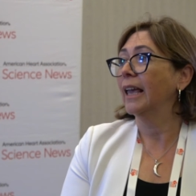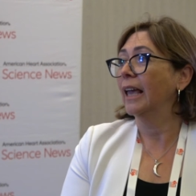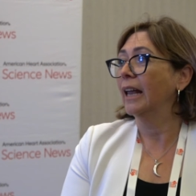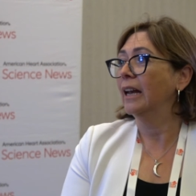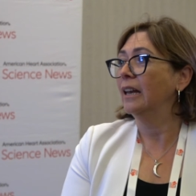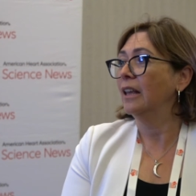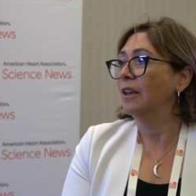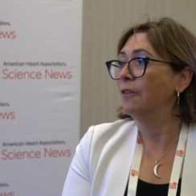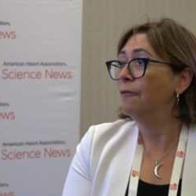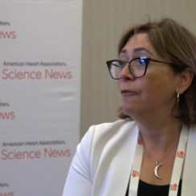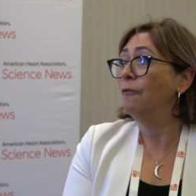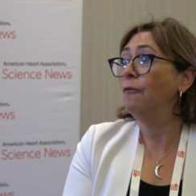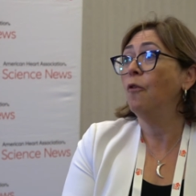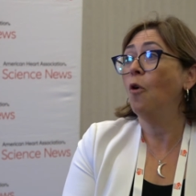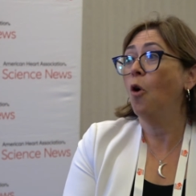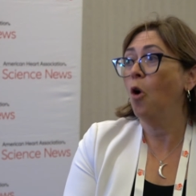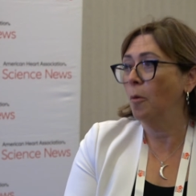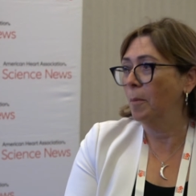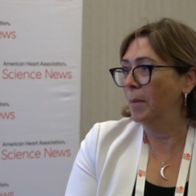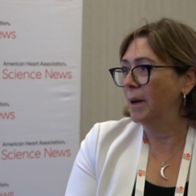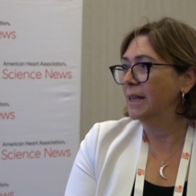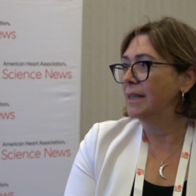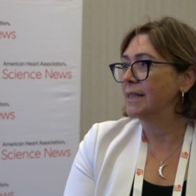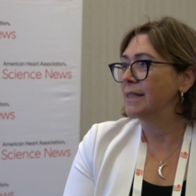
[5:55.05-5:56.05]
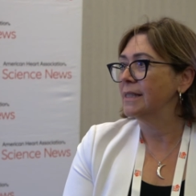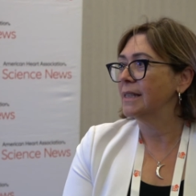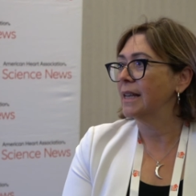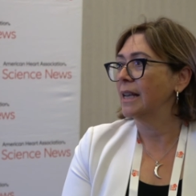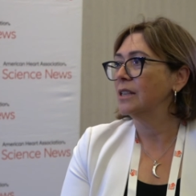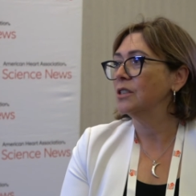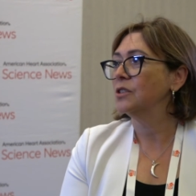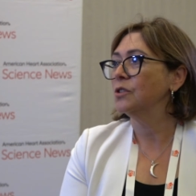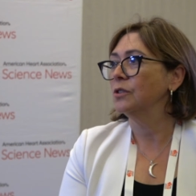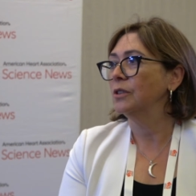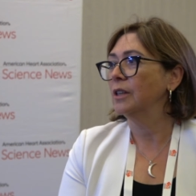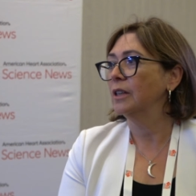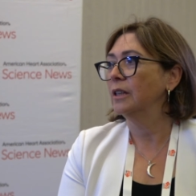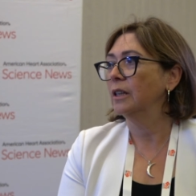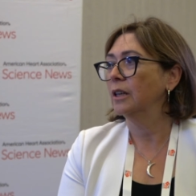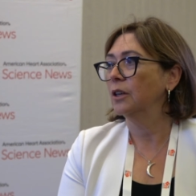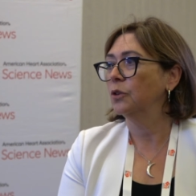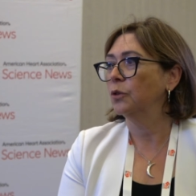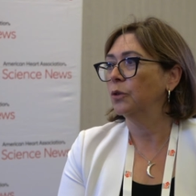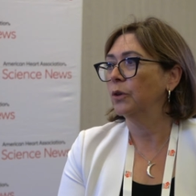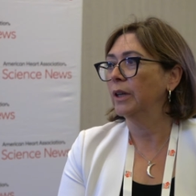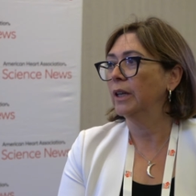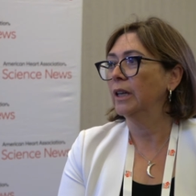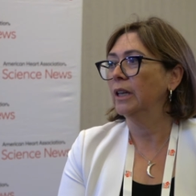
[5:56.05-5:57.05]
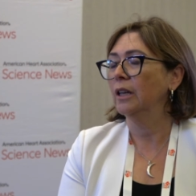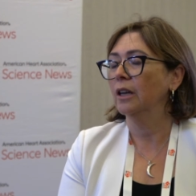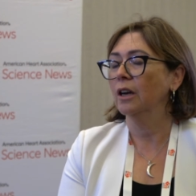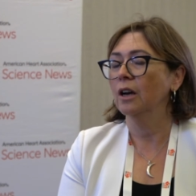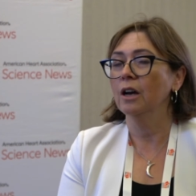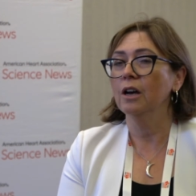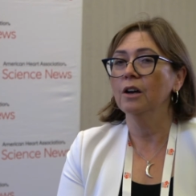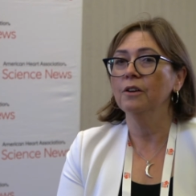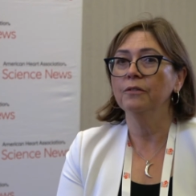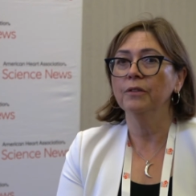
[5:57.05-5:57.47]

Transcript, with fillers: that can inform us as to the degree right.